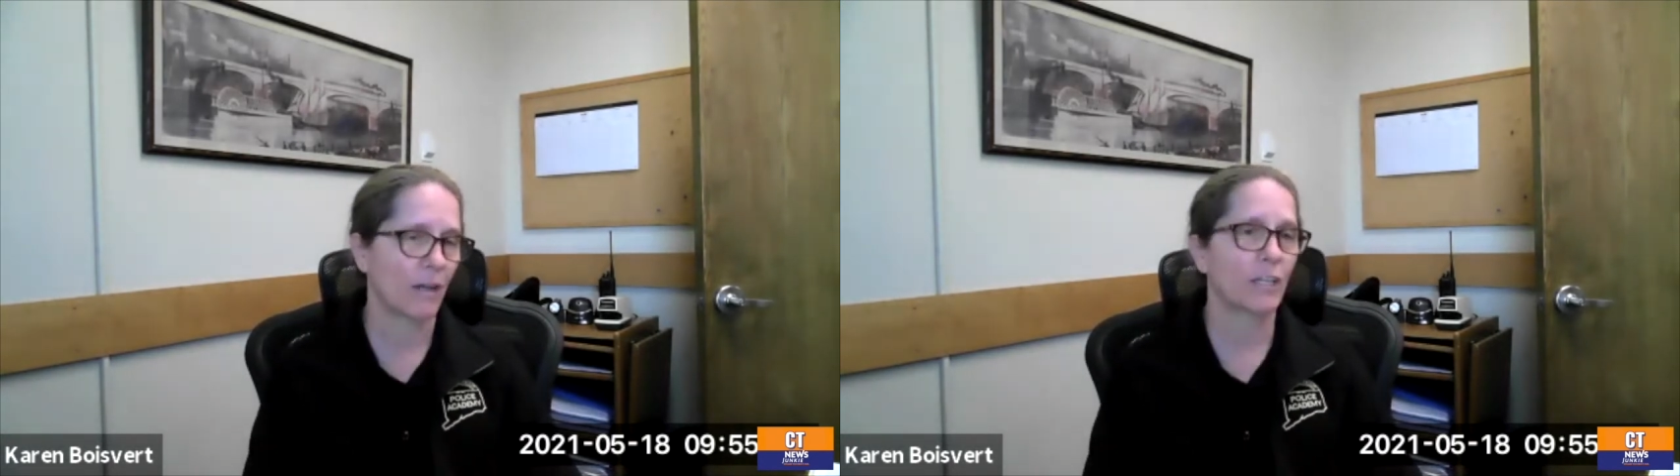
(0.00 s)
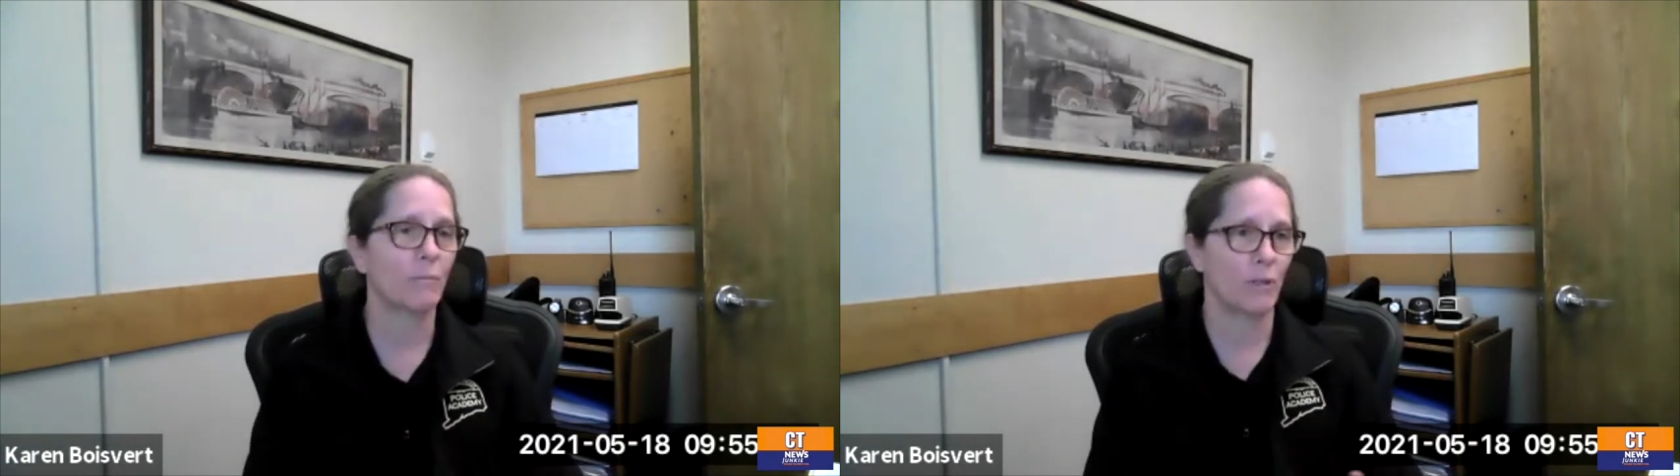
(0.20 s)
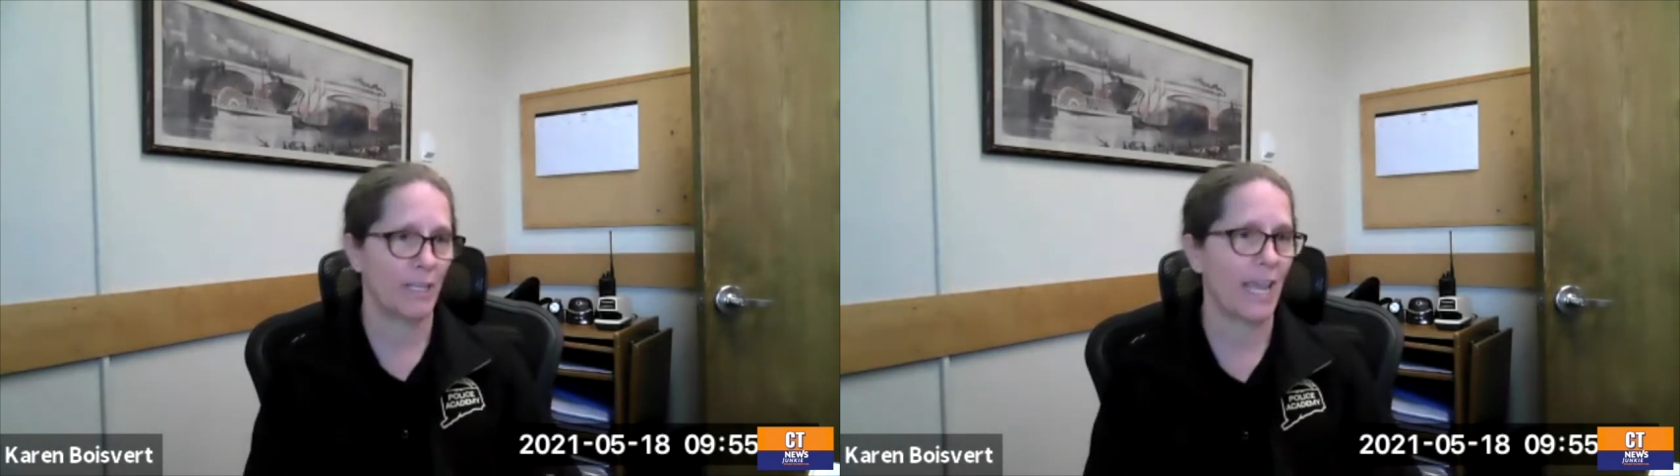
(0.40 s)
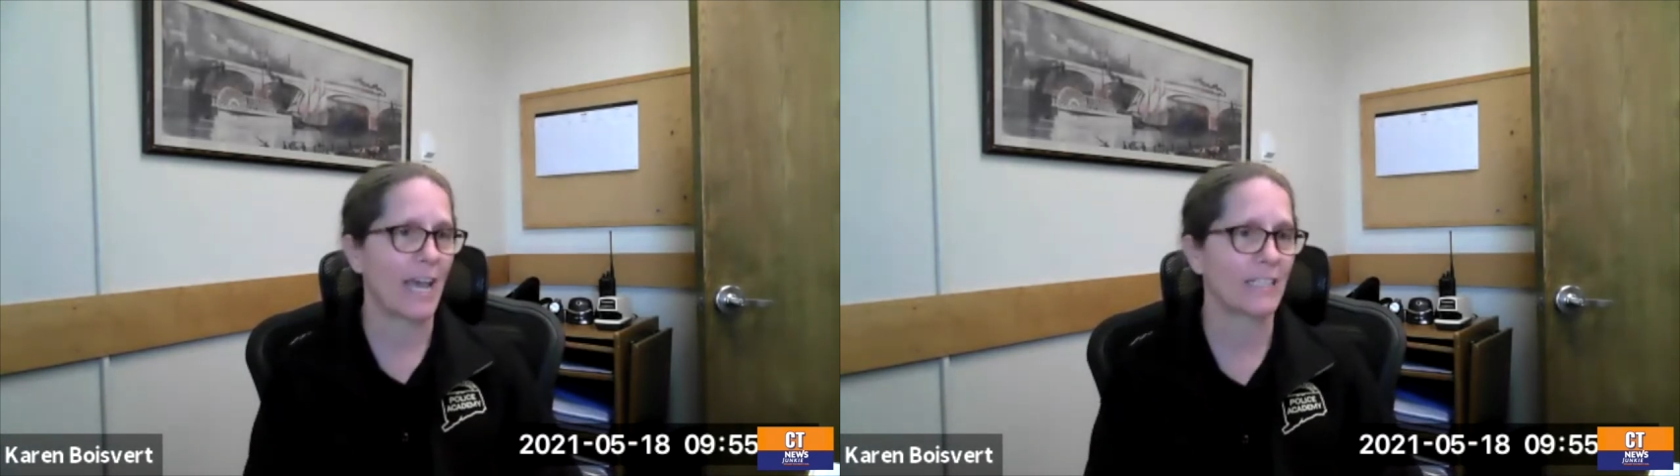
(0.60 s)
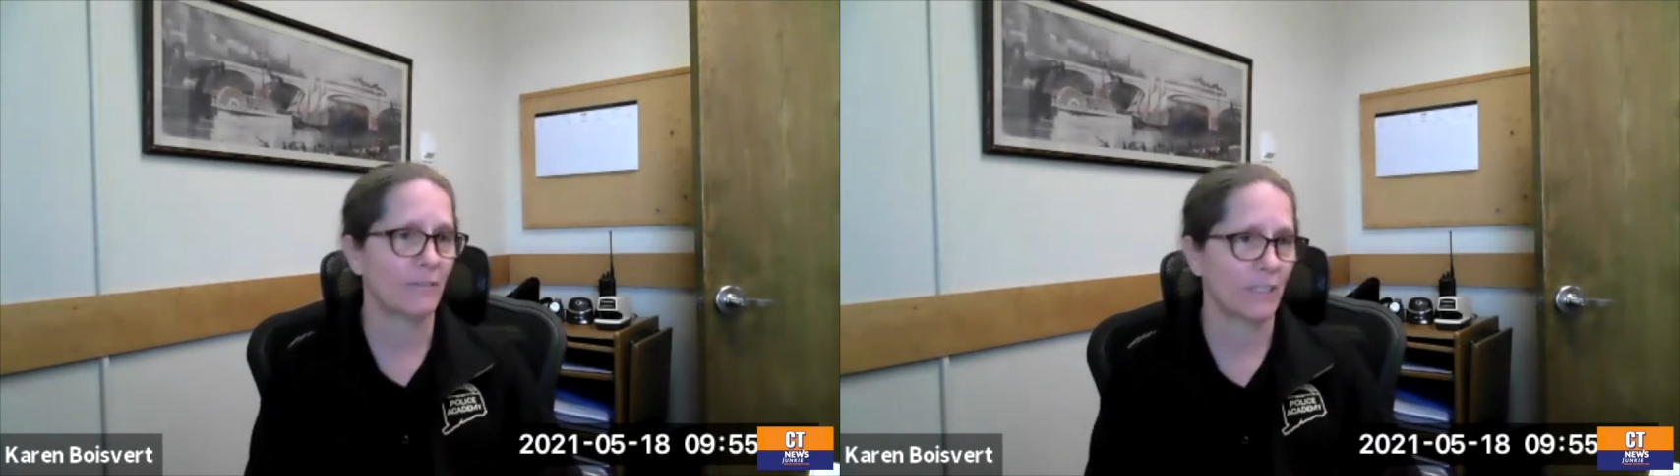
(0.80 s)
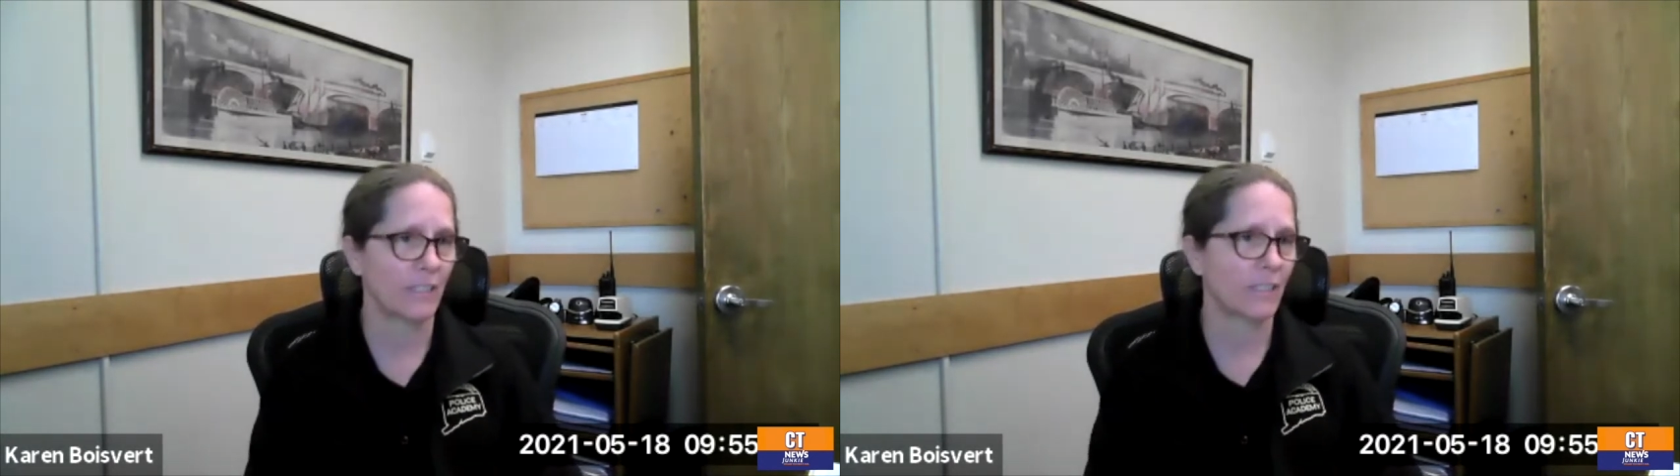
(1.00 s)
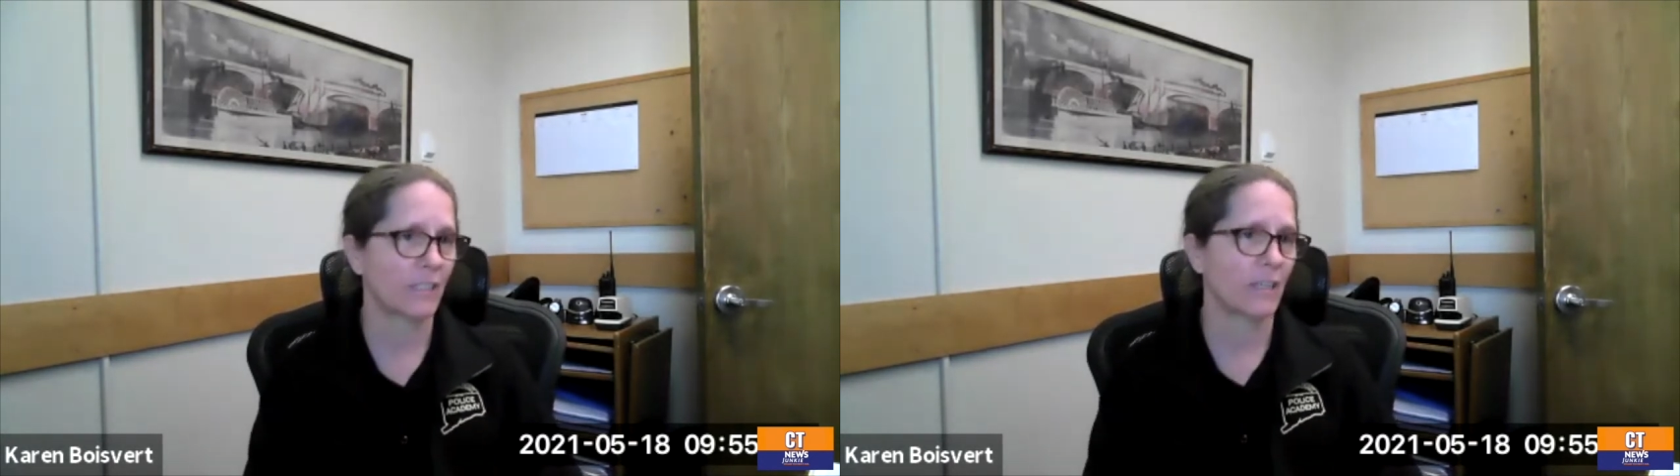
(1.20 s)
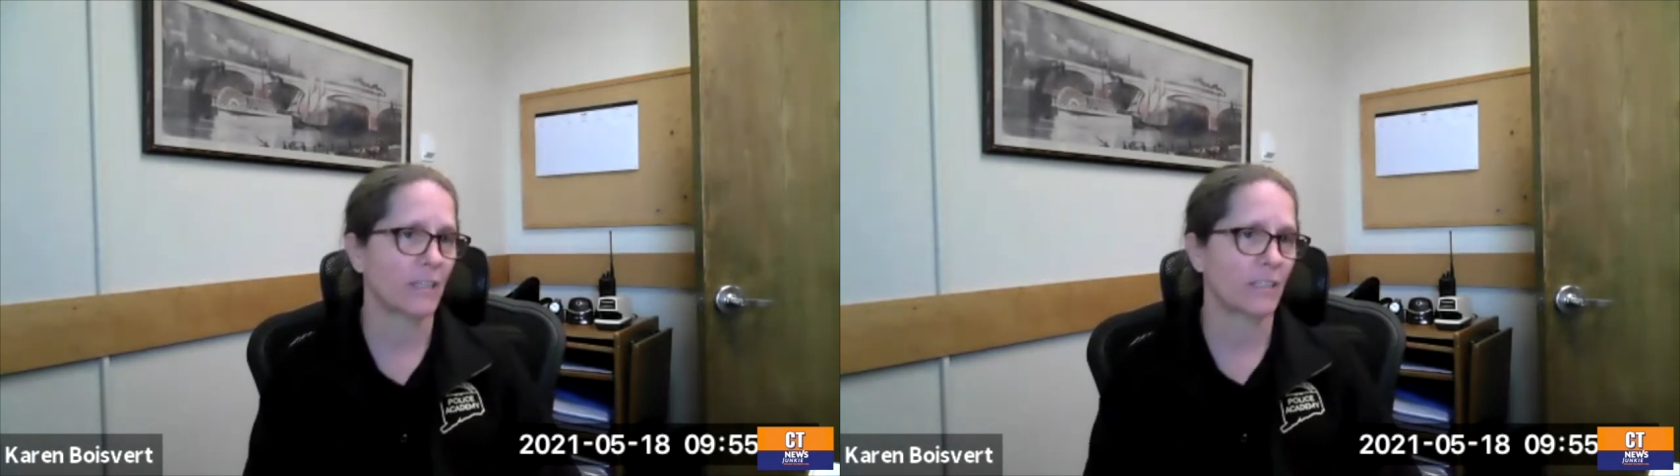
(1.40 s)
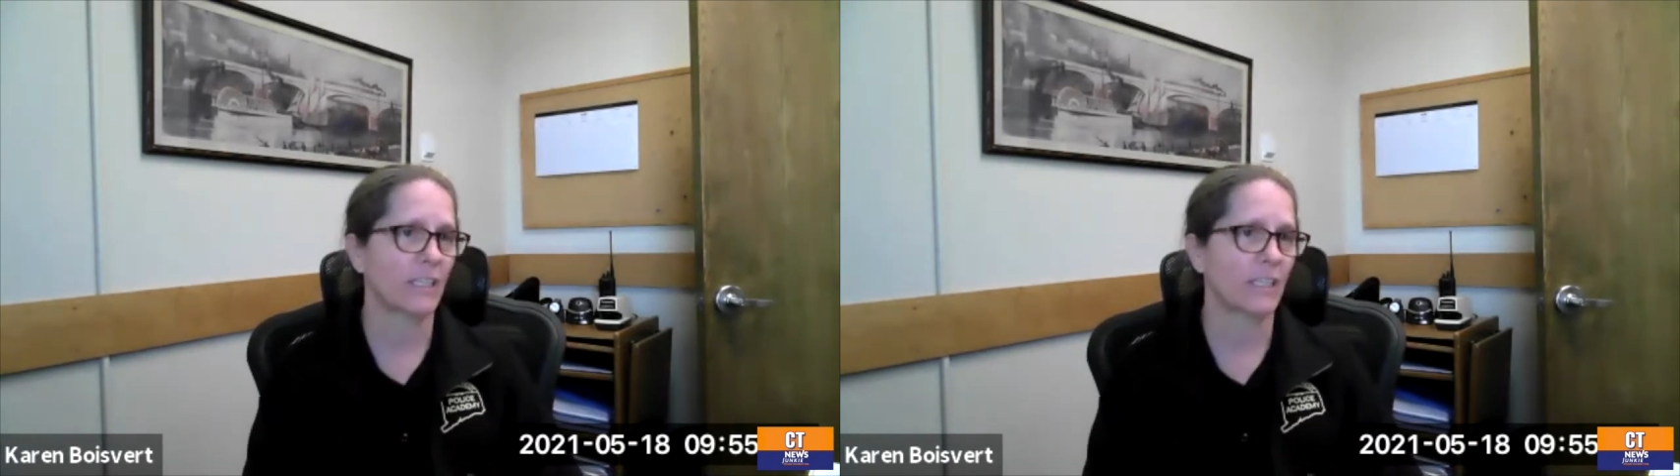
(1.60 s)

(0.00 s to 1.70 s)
community activists